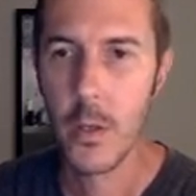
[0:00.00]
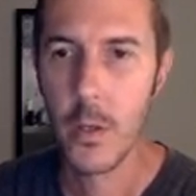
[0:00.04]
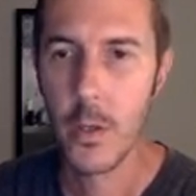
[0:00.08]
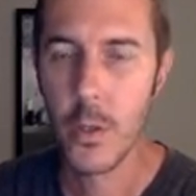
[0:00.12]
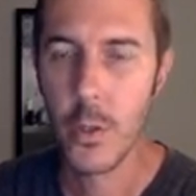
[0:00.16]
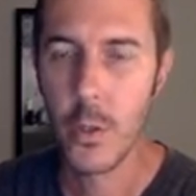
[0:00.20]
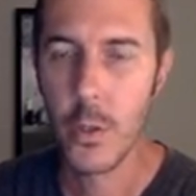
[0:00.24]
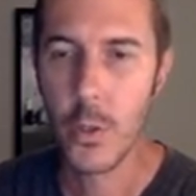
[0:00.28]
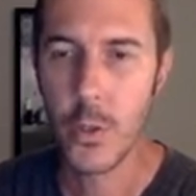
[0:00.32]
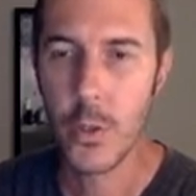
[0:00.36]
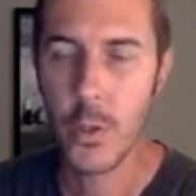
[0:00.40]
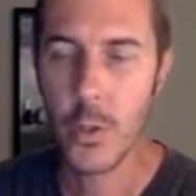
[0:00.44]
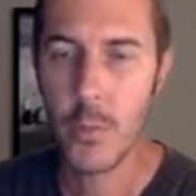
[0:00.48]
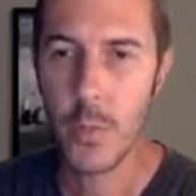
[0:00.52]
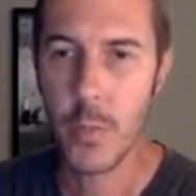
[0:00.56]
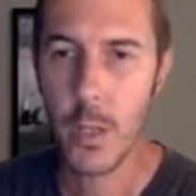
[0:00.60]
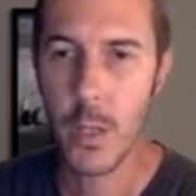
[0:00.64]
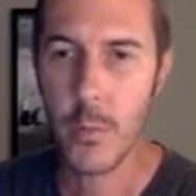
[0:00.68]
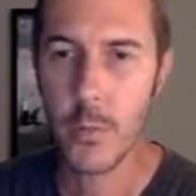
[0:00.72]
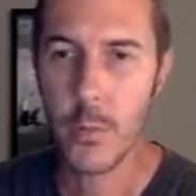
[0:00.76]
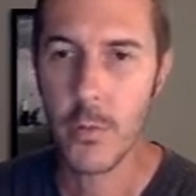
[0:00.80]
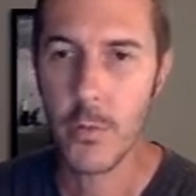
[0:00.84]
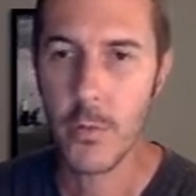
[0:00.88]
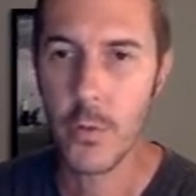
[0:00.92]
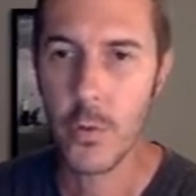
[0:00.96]
you should be
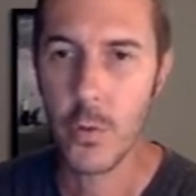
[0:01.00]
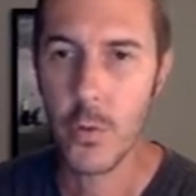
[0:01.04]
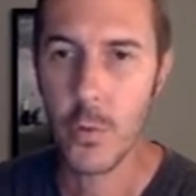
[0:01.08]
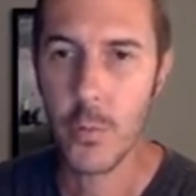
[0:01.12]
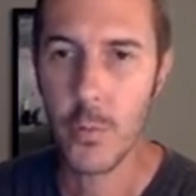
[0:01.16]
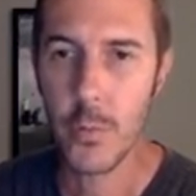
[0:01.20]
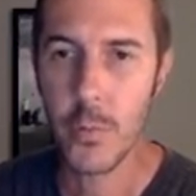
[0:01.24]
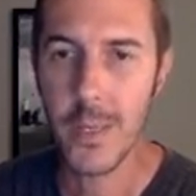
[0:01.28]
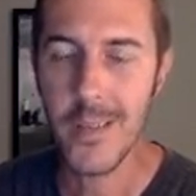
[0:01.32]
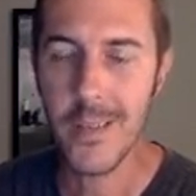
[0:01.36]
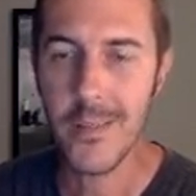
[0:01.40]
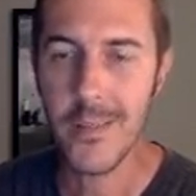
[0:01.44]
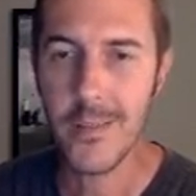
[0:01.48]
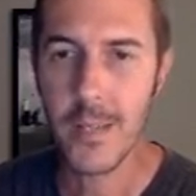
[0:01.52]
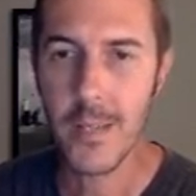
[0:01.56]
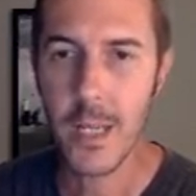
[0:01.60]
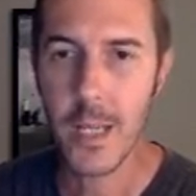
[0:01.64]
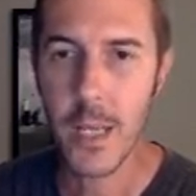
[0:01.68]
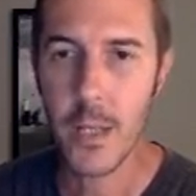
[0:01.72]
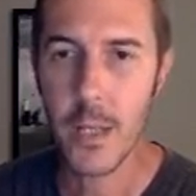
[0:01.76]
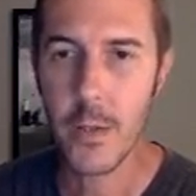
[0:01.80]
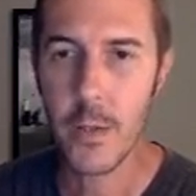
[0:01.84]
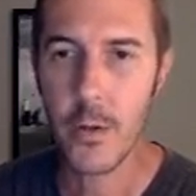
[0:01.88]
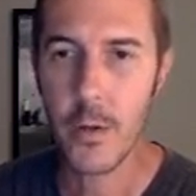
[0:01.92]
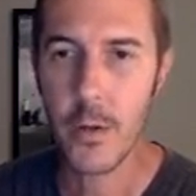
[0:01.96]
able to piece
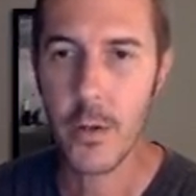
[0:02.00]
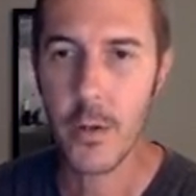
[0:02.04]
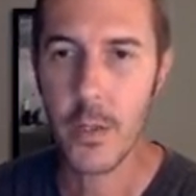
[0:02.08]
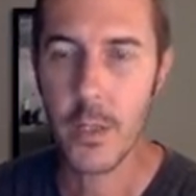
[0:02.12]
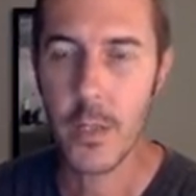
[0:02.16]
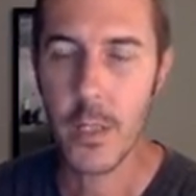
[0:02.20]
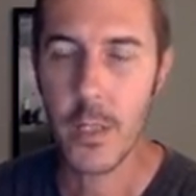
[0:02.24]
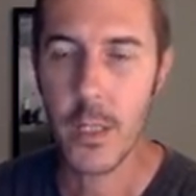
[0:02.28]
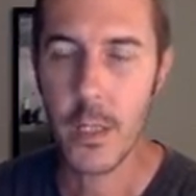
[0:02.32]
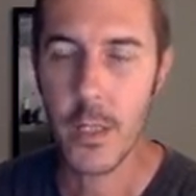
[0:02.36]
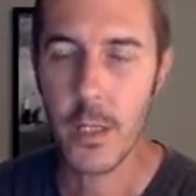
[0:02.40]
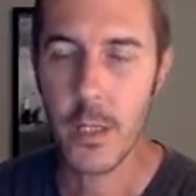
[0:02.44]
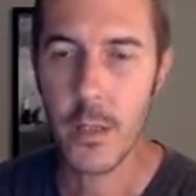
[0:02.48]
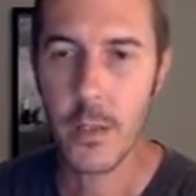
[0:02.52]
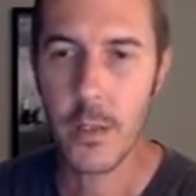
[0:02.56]
together the